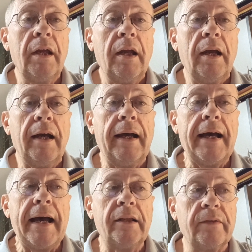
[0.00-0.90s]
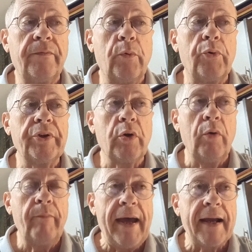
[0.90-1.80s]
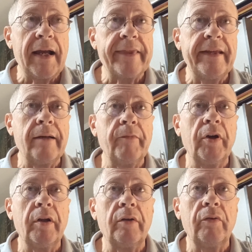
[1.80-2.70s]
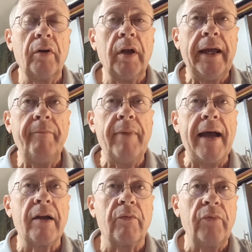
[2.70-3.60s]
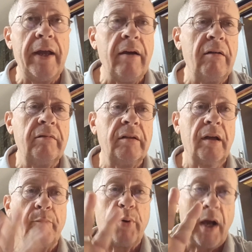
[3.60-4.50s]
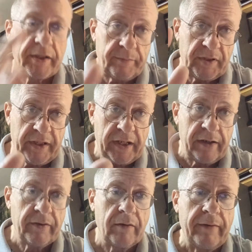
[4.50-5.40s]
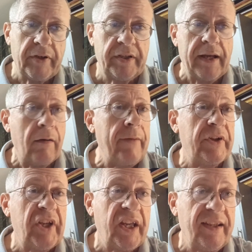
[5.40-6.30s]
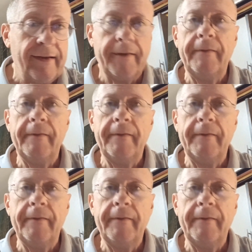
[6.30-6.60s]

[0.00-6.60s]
I look forward to going back. I think I'm going to head back around approximately now. I don't have a ticket yet.